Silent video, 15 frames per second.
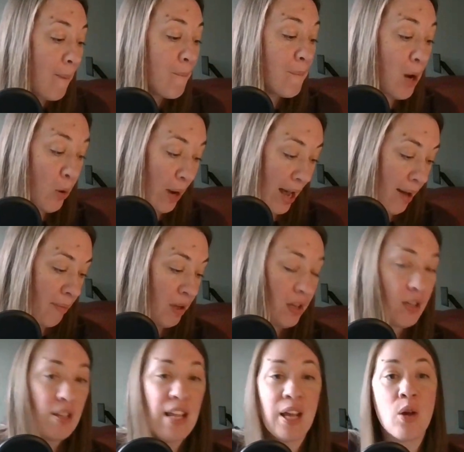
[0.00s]
Moab.
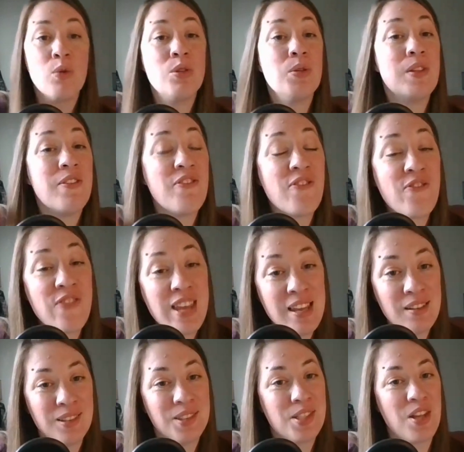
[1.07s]
They go to the
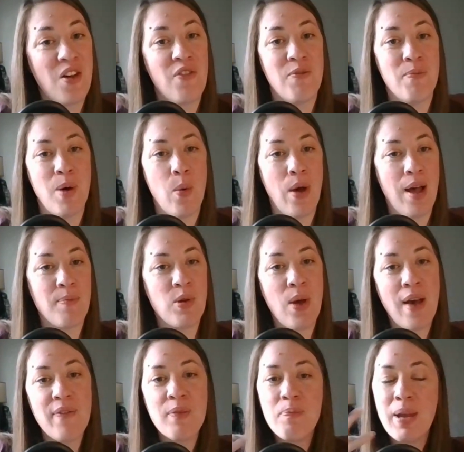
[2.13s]
fields of Moab. You
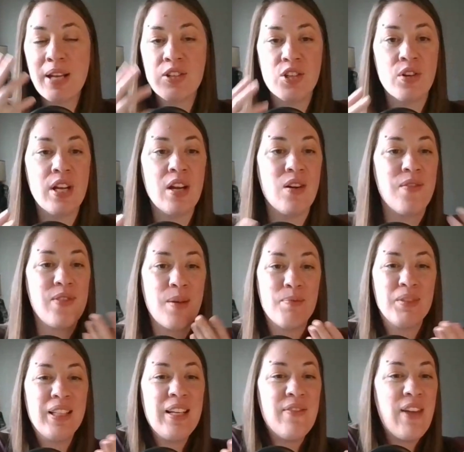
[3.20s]
have a picture here of
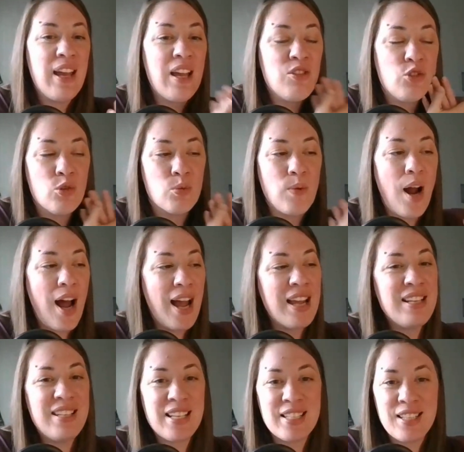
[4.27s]
them leaving a dry,
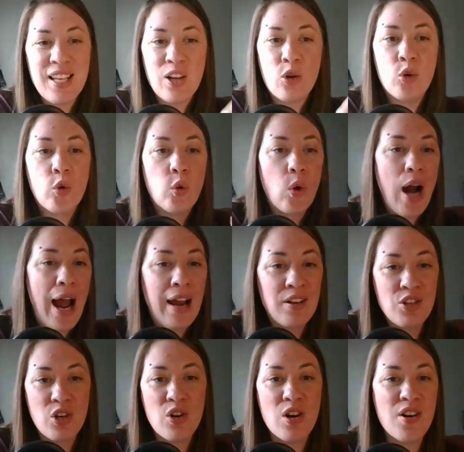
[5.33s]
desolate,
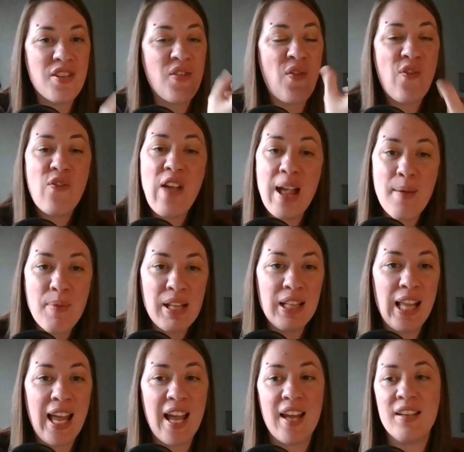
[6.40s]
cracked earth, famine
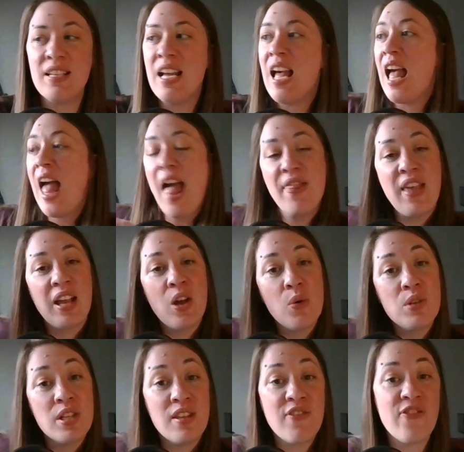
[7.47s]
land, and they go
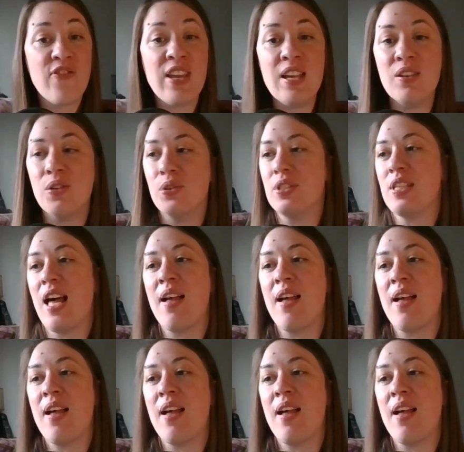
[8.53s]
to the fields.